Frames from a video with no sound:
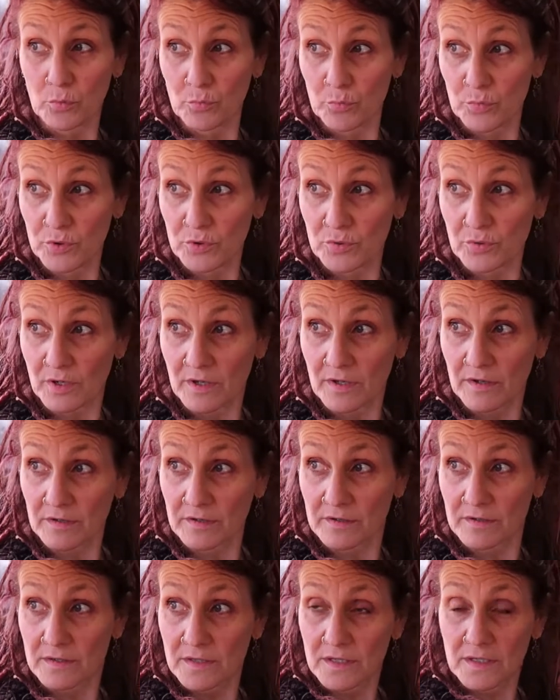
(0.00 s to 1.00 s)
Kombucha,
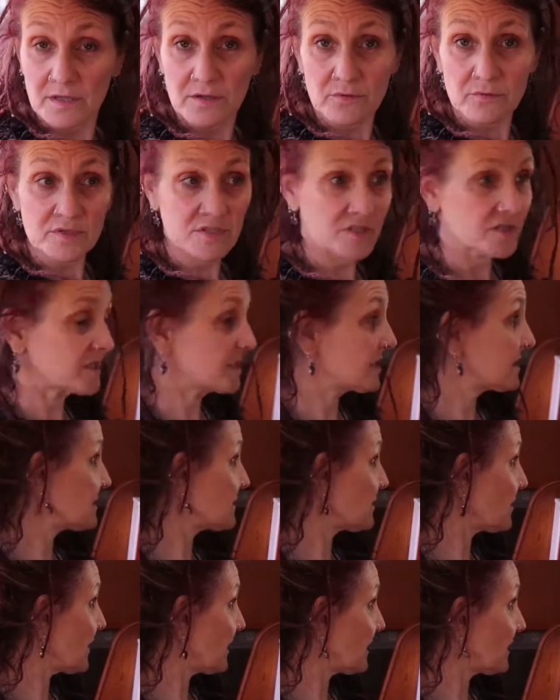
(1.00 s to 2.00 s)
which is
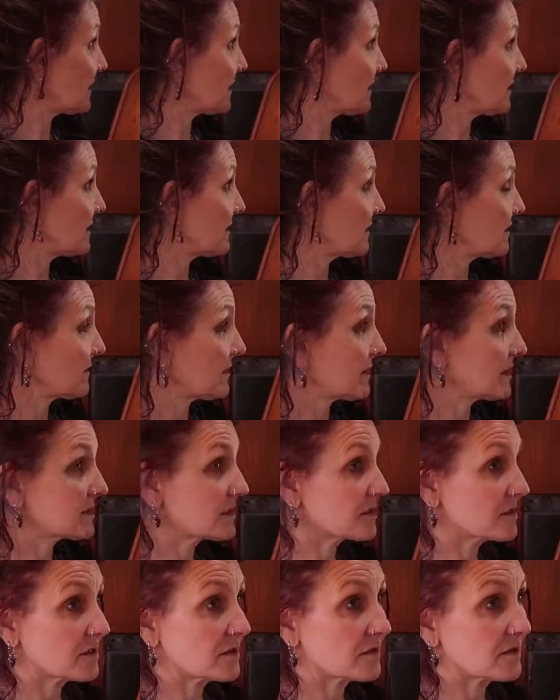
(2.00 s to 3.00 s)
like
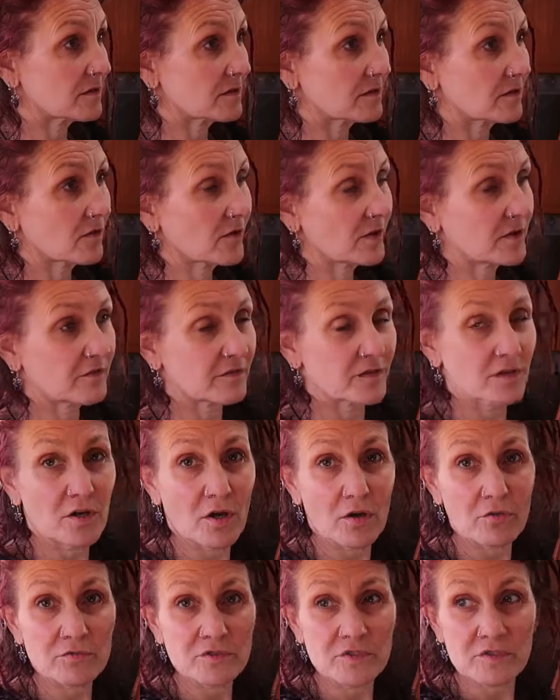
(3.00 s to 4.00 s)
it's a kind of a
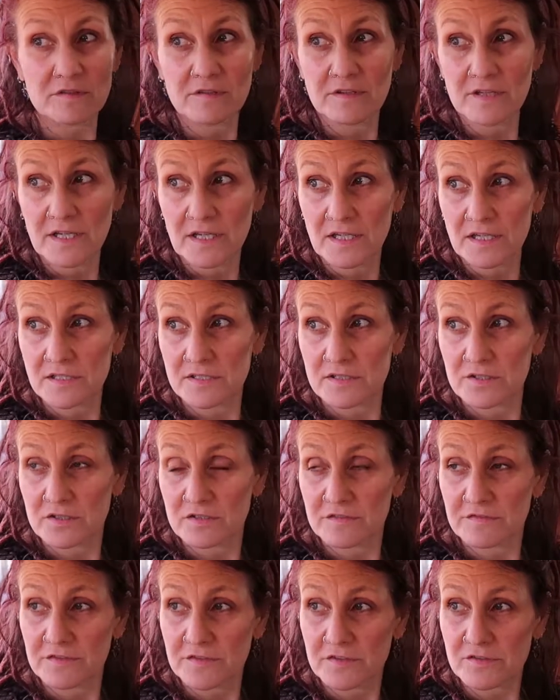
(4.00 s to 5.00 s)
culture thing, and it's
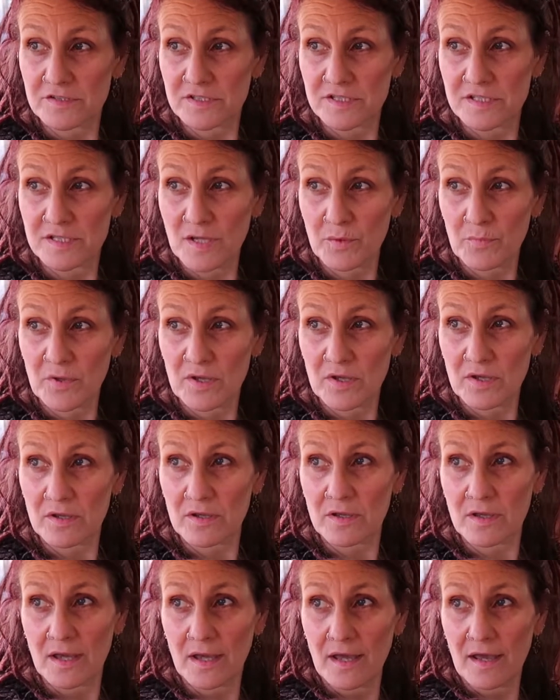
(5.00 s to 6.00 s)
good for your
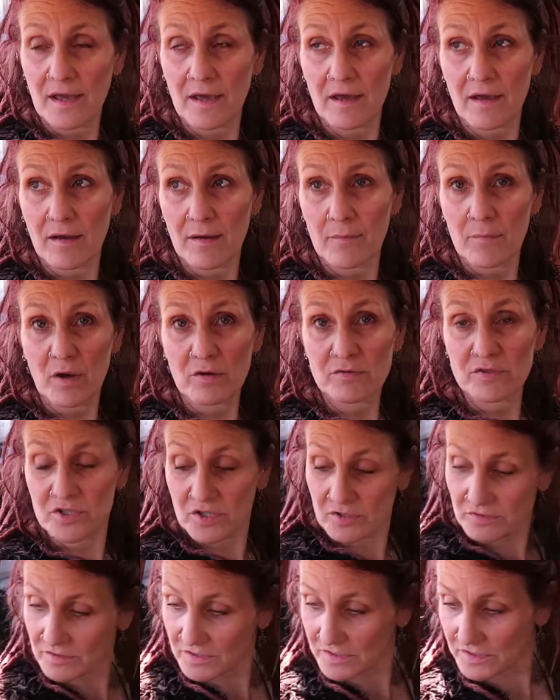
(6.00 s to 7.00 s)
stomach. I'll show
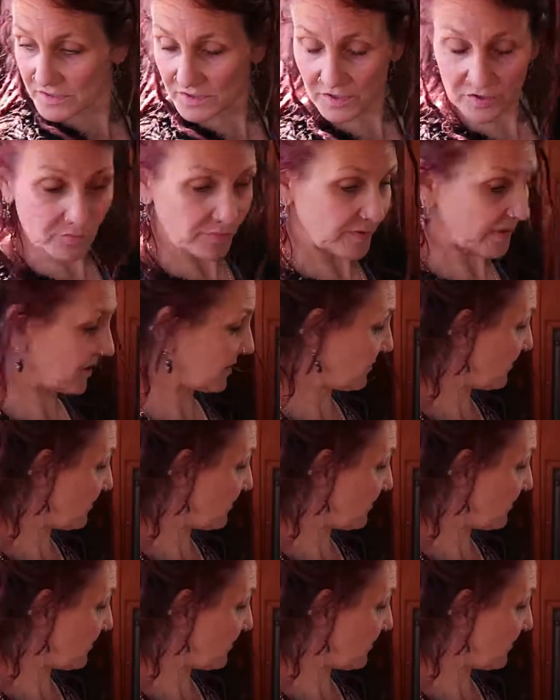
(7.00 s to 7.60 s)
you the SCOBY in